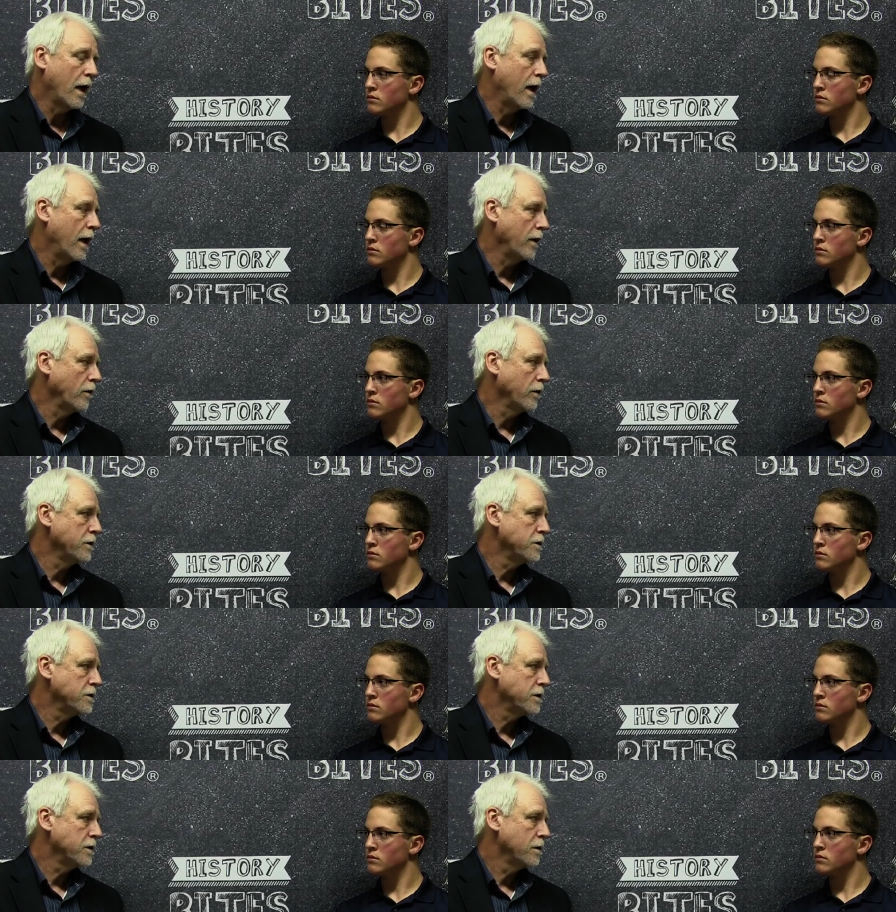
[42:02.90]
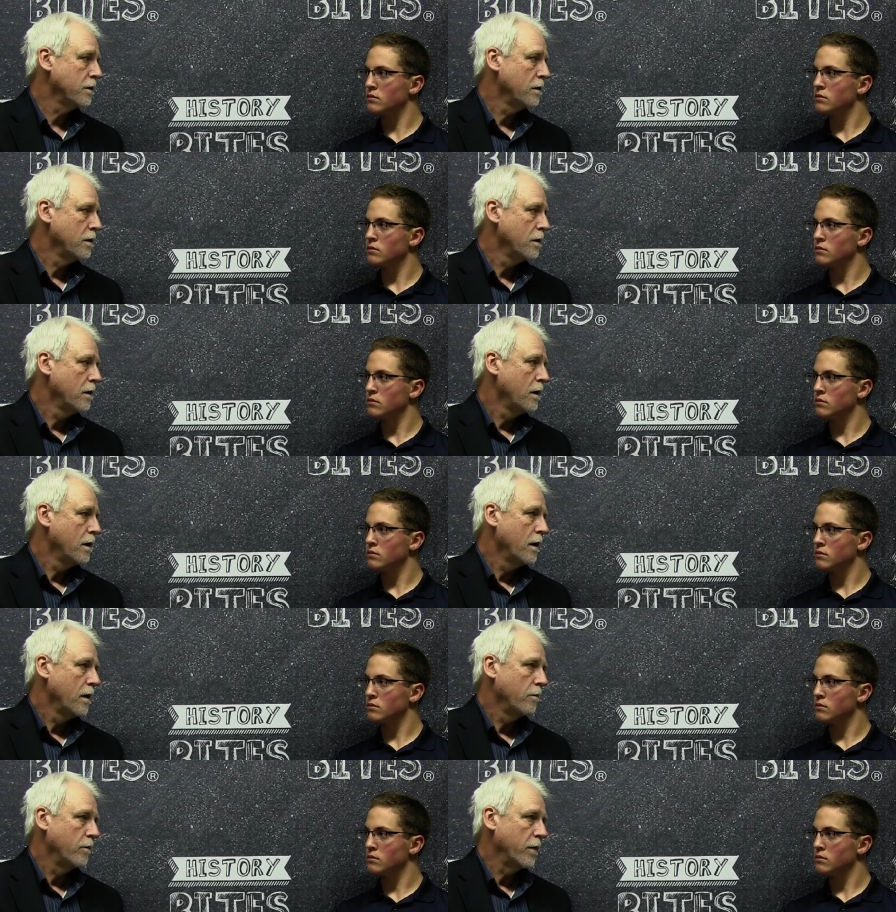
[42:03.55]
Speaker 1: islands,
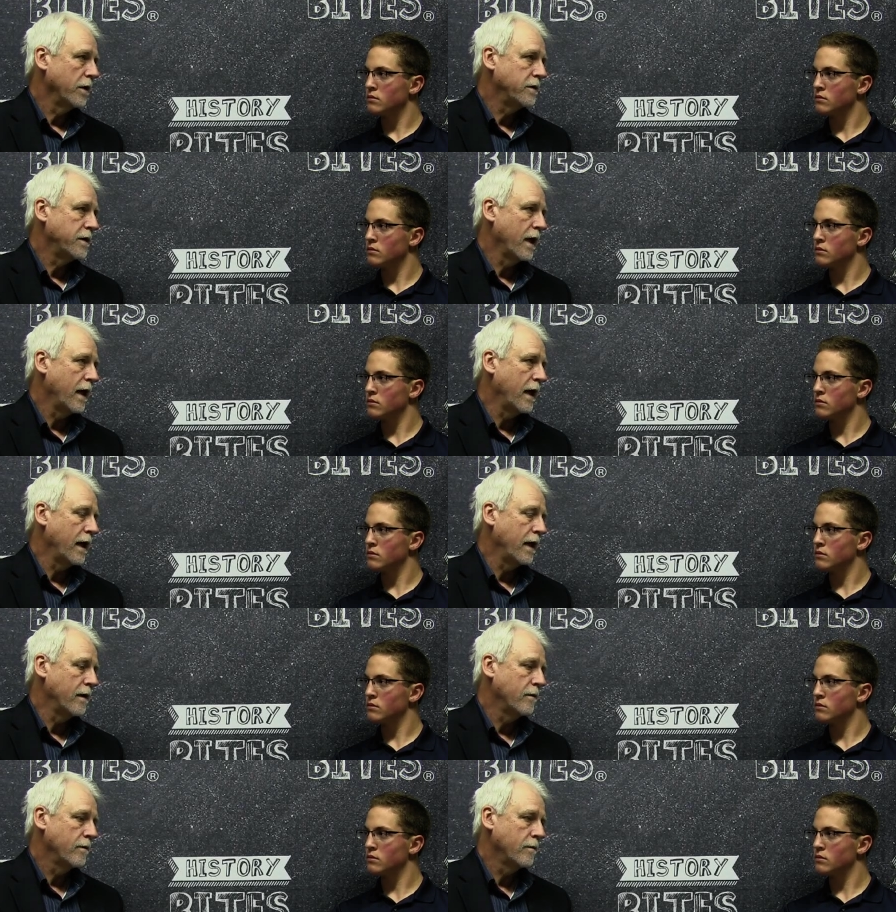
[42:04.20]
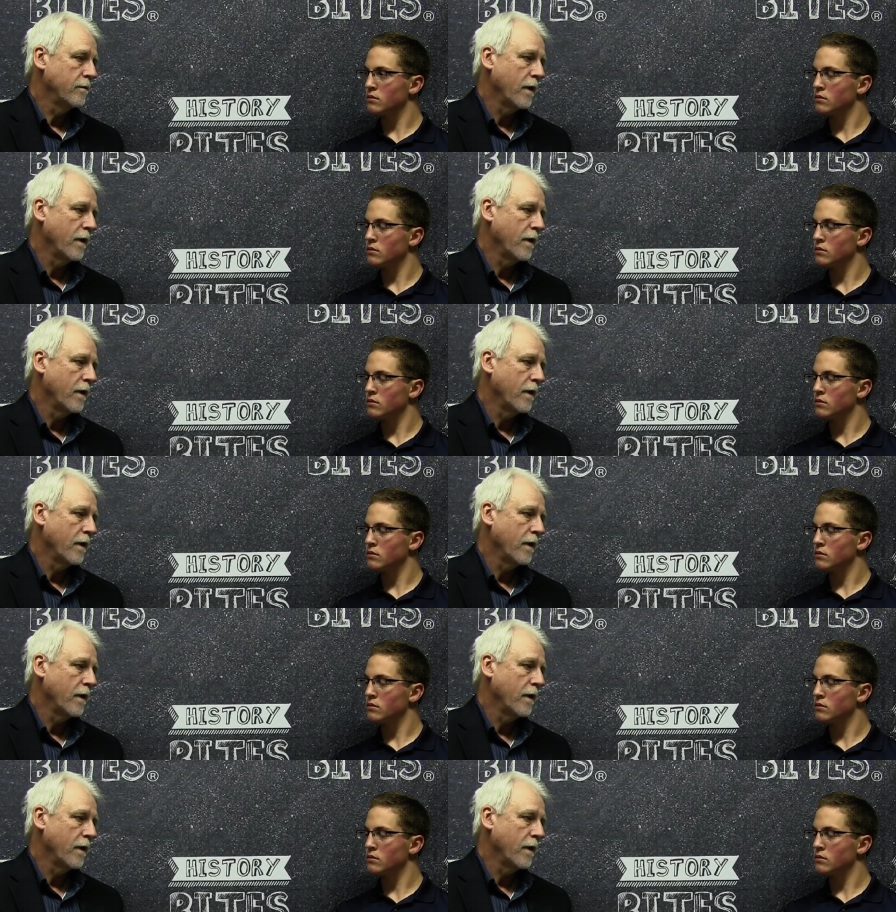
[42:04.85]
but they,